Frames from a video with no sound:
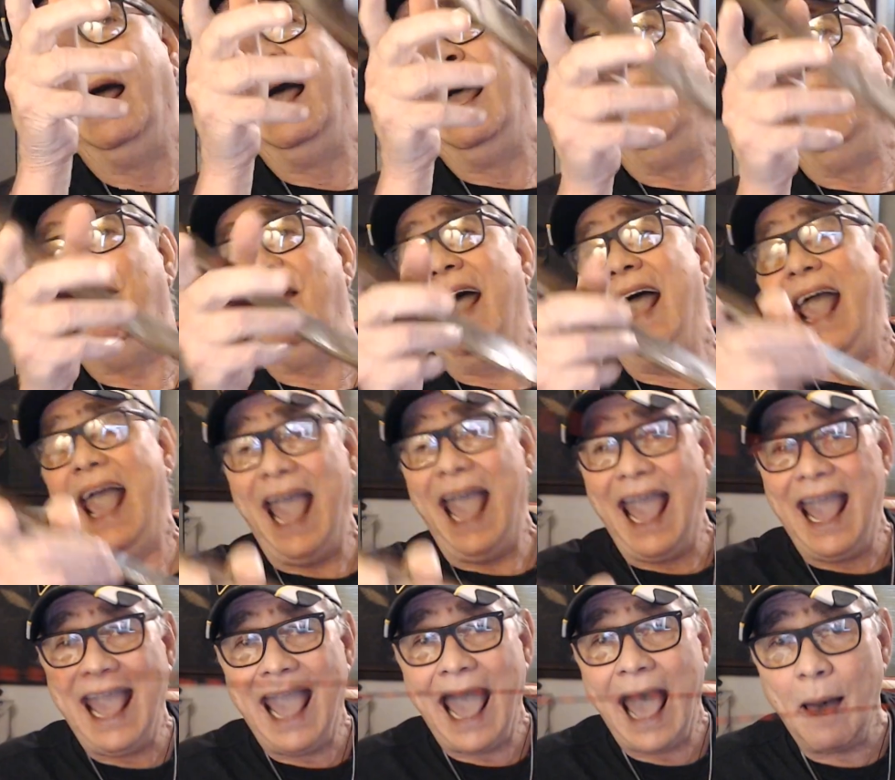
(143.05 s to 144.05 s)
The
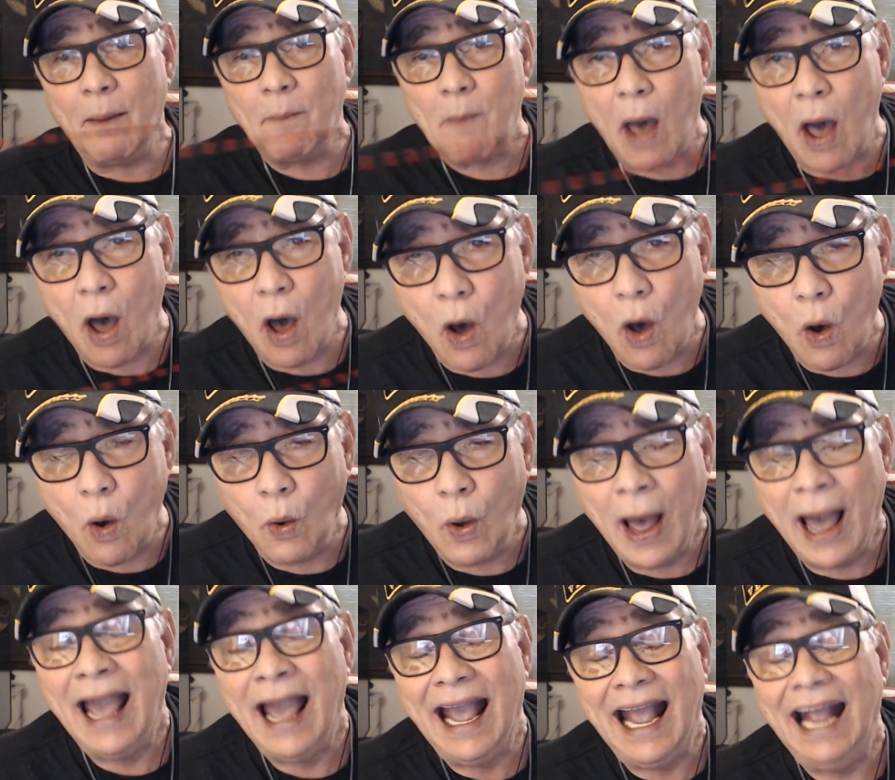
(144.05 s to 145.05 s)
AMO
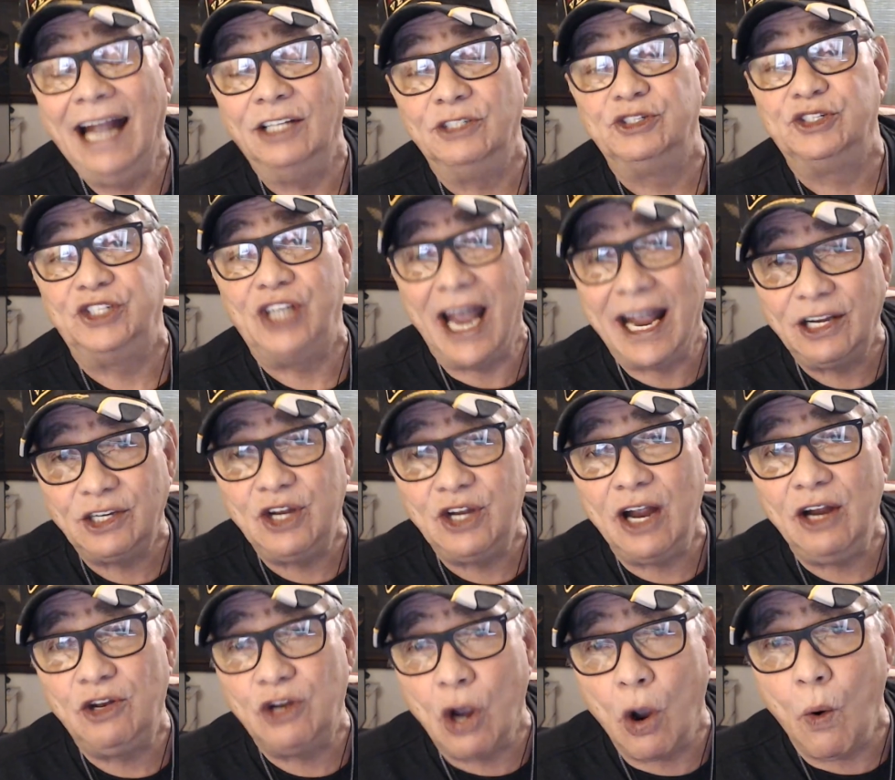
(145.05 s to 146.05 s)
is
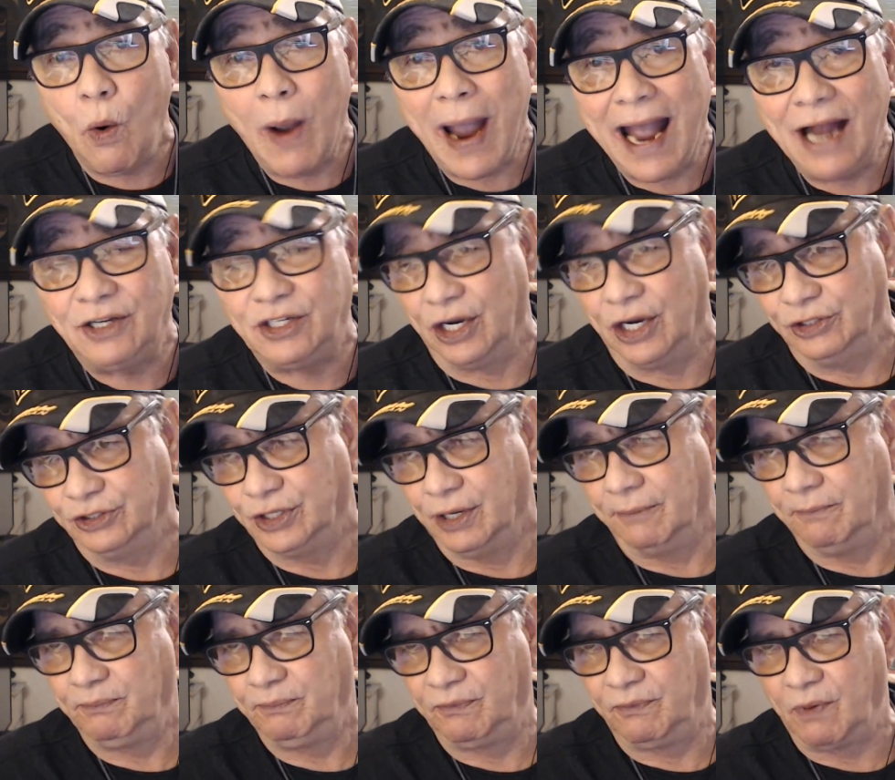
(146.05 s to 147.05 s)
62 inches
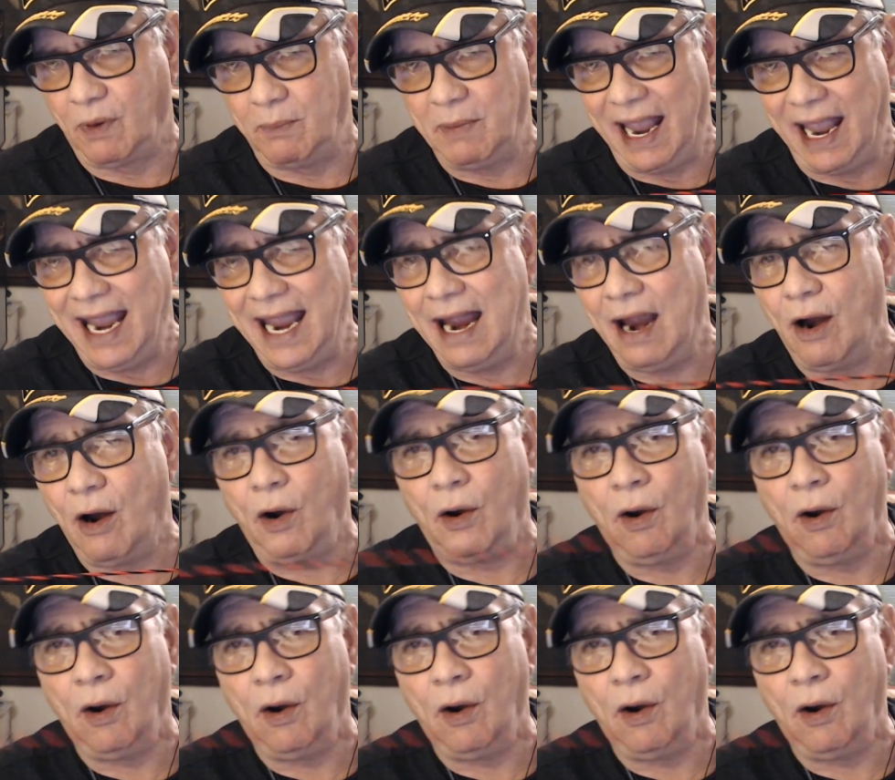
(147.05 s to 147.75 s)
from here